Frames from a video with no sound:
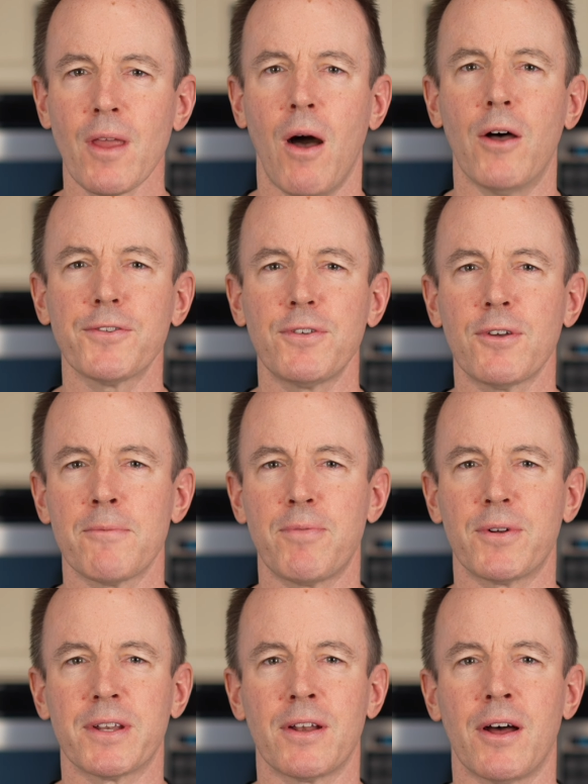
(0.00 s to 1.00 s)
Also, you can
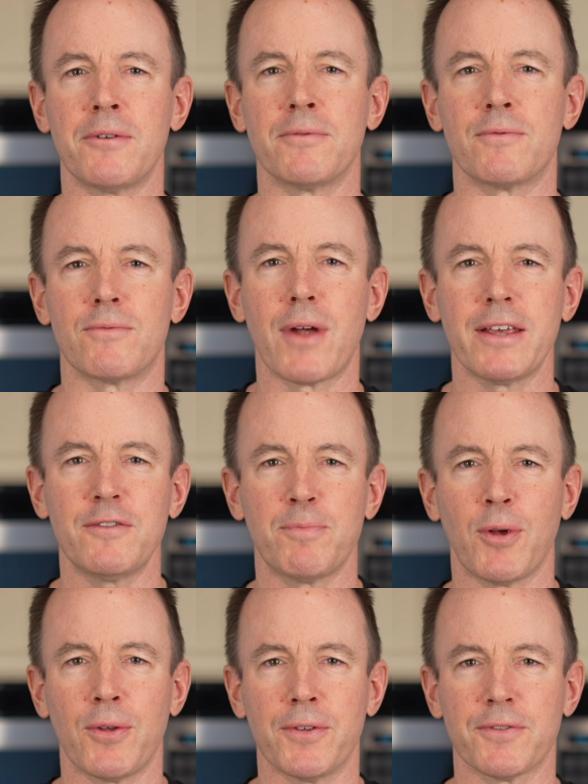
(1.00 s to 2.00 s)
put it on rice
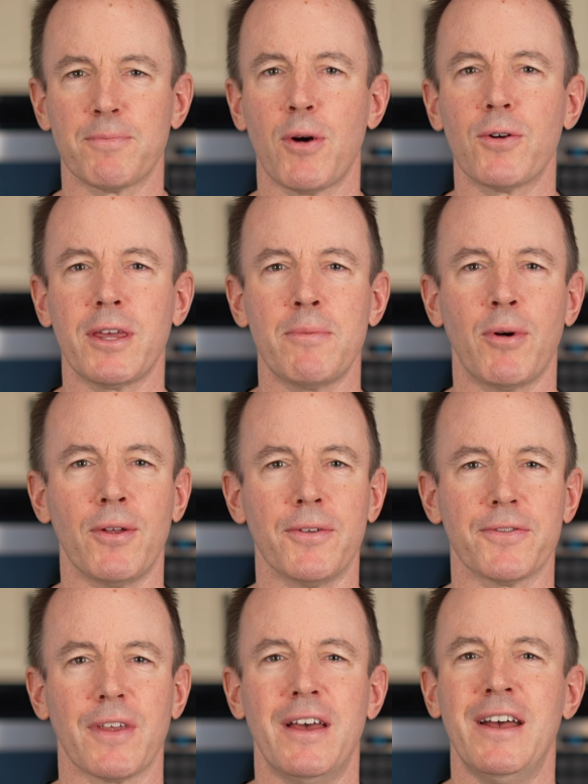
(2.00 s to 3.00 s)
bowls, poke
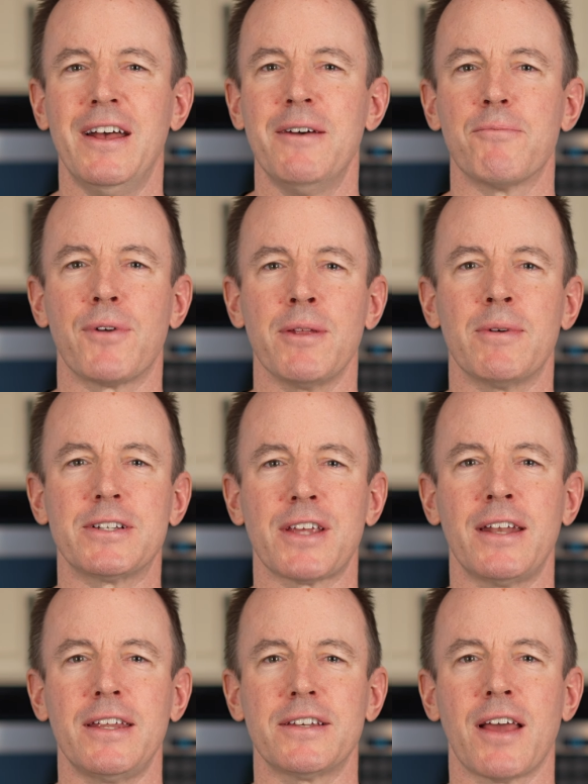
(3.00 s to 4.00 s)
bowls. Pretty much
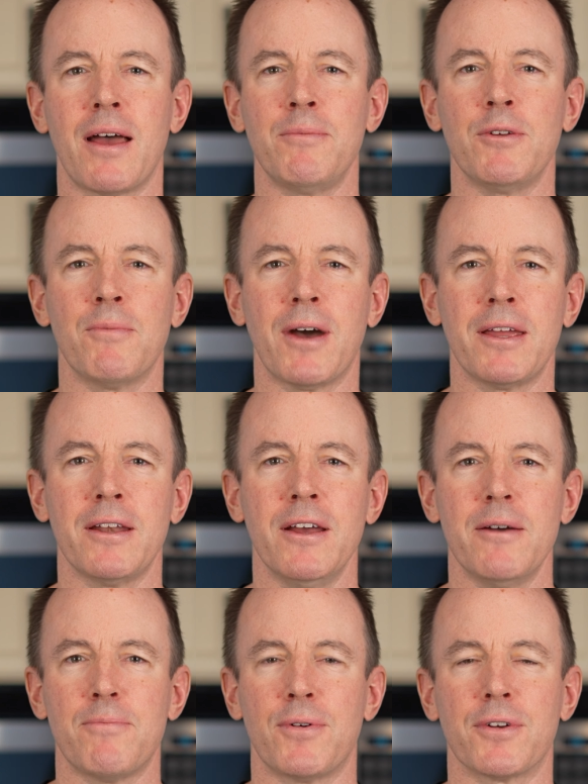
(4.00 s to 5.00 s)
any time you might
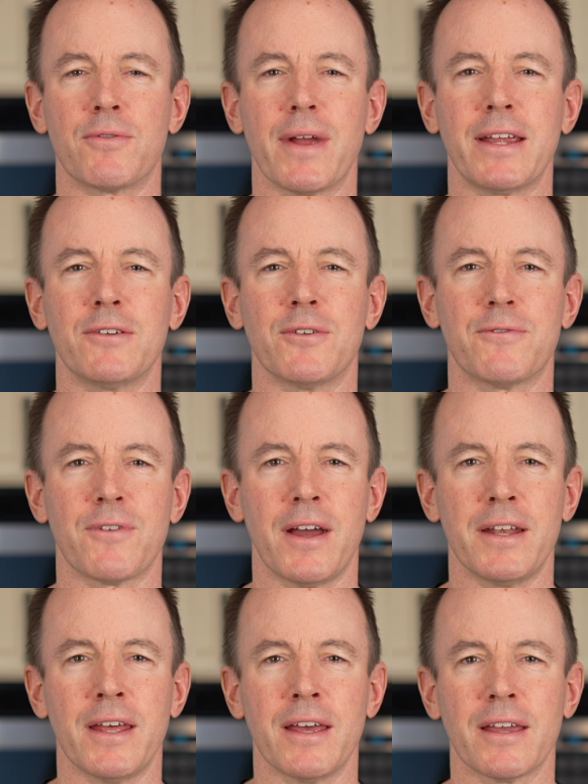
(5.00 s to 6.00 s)
put a regular
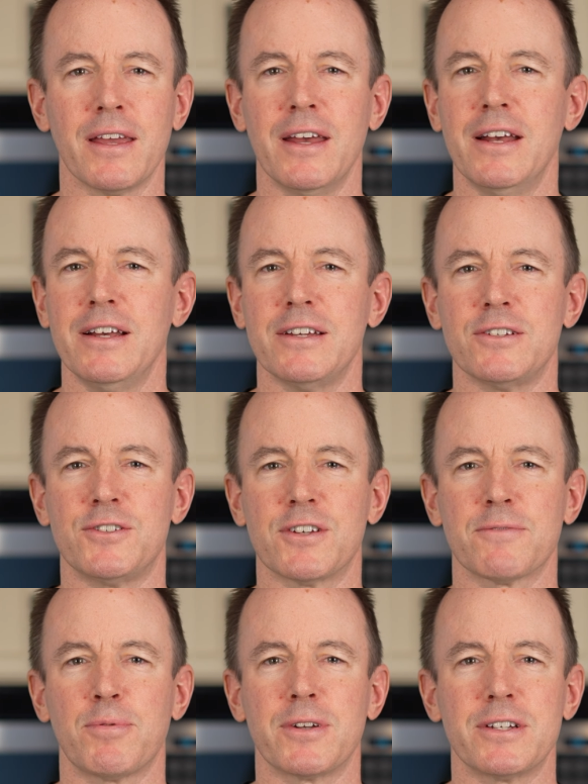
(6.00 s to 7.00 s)
fried egg,
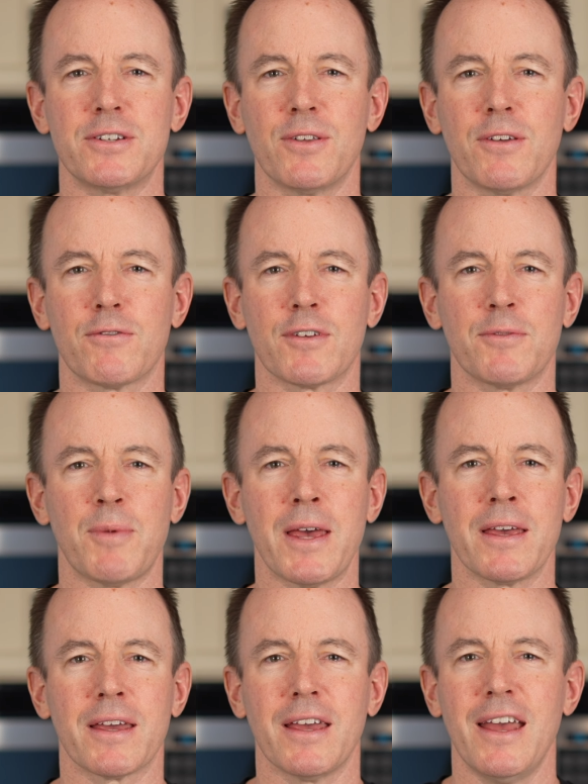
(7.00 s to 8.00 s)
just put a chili crisp
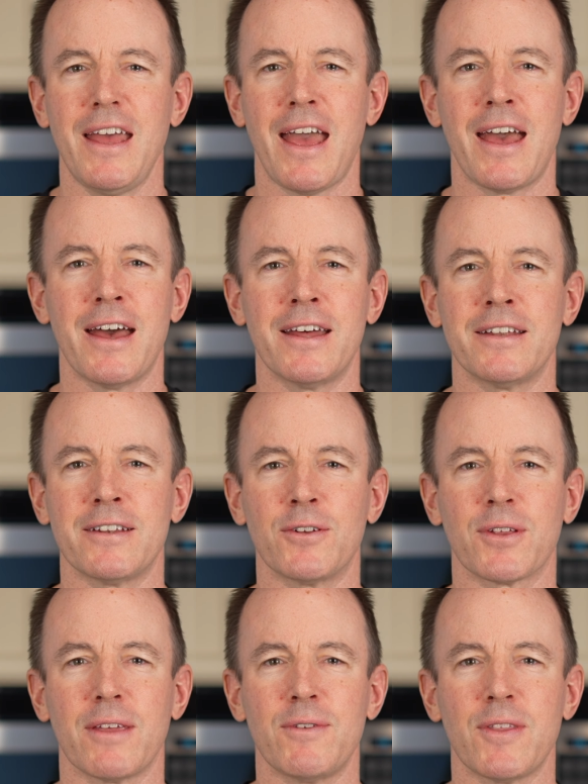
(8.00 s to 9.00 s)
egg, and
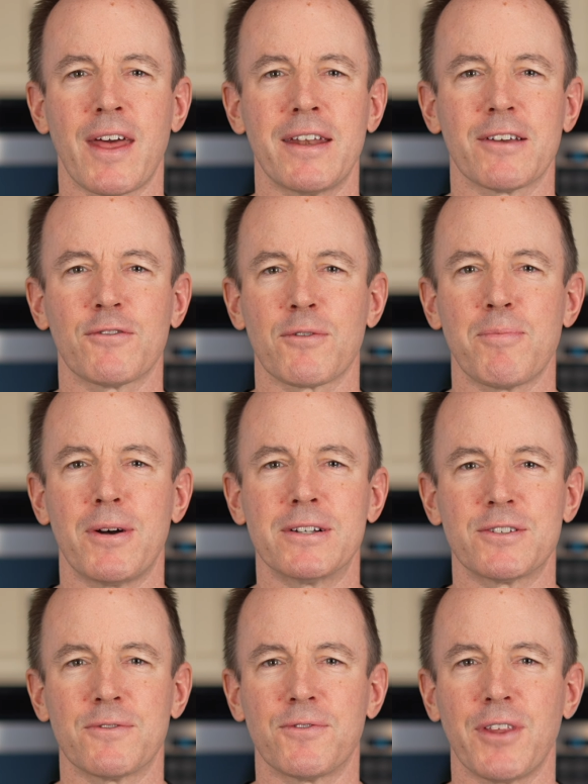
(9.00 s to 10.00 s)
it'll give you that extra
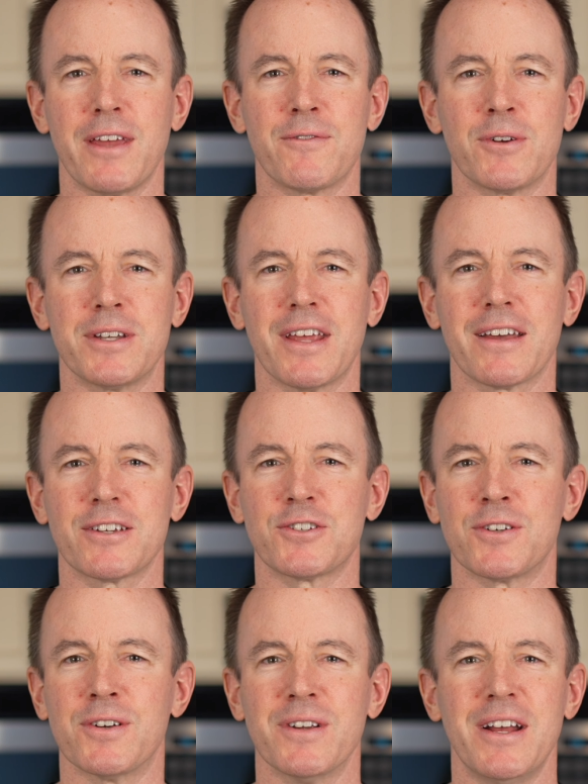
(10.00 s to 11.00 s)
punch of flavor and
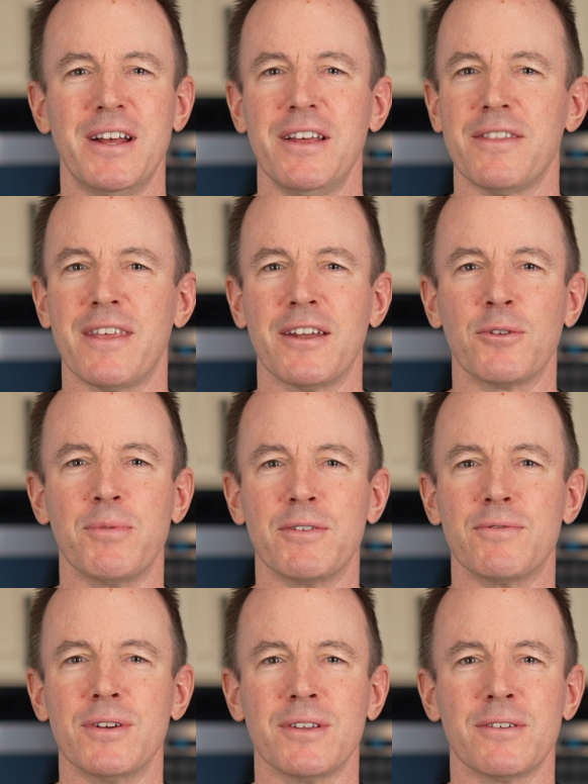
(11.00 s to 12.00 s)
texture that'll be
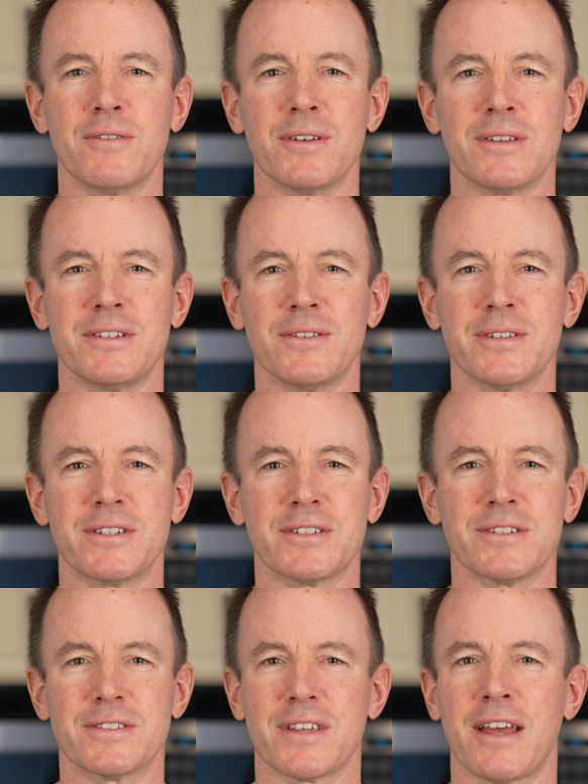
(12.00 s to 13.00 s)
really, really
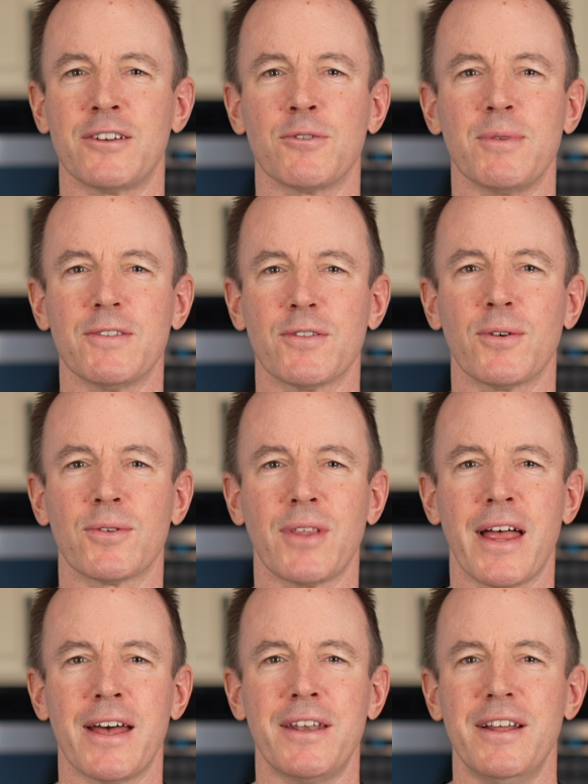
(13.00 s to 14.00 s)
delicious. And you'll be so
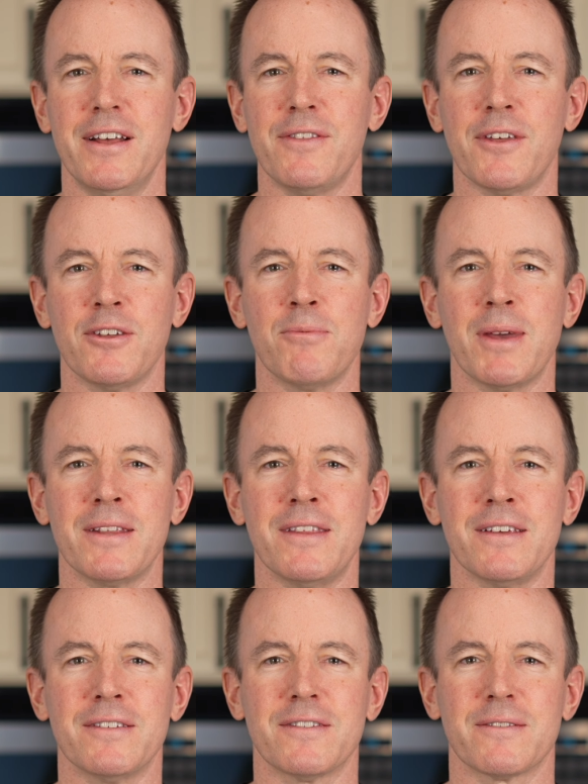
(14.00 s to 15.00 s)
glad that you made
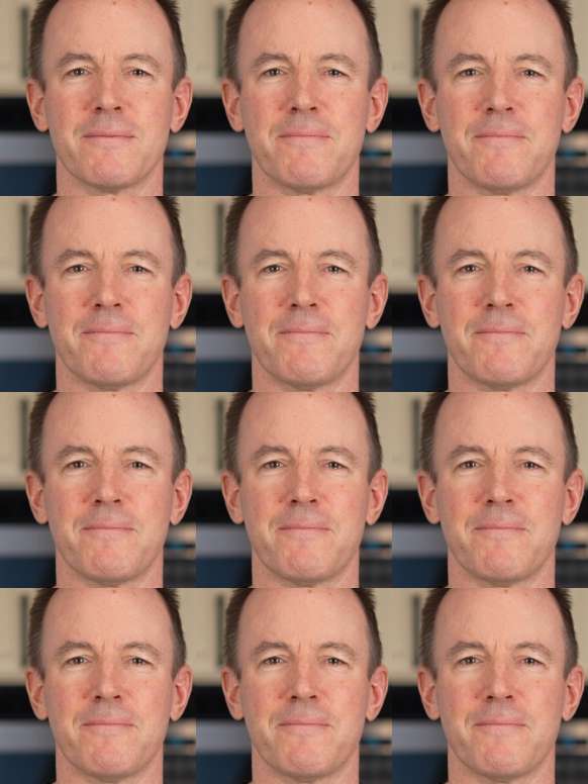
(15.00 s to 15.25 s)
these.